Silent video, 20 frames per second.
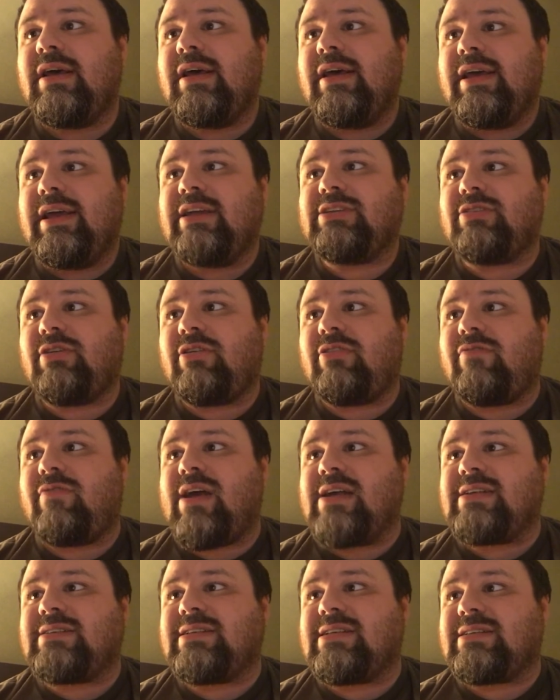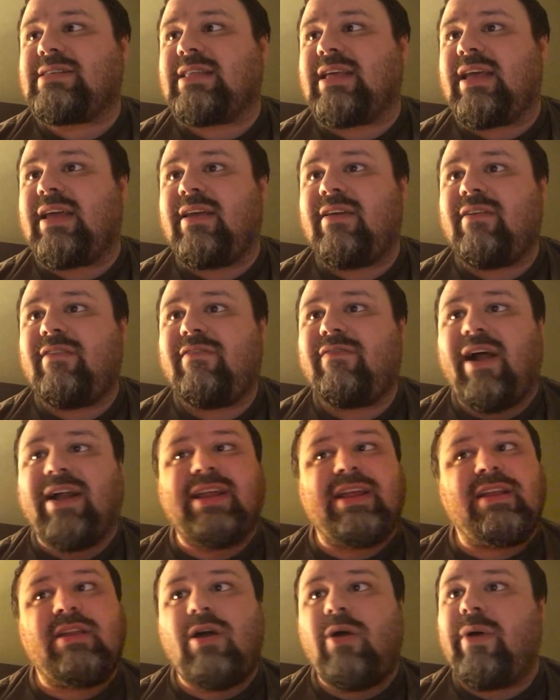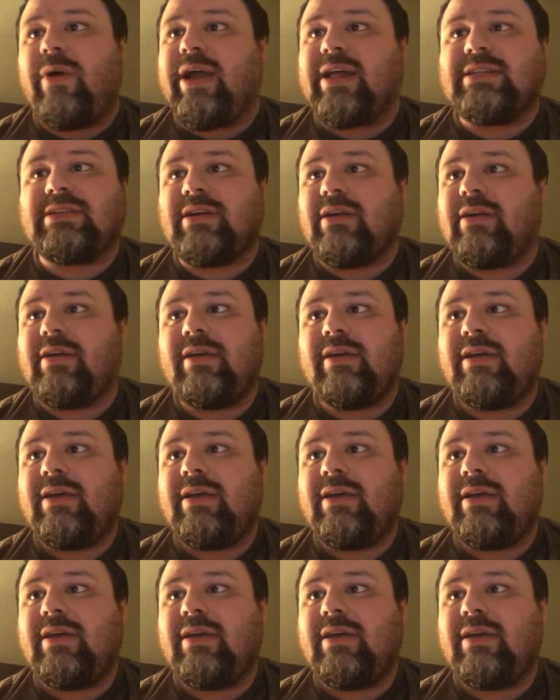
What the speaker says: He turned restlessly, finding no answer.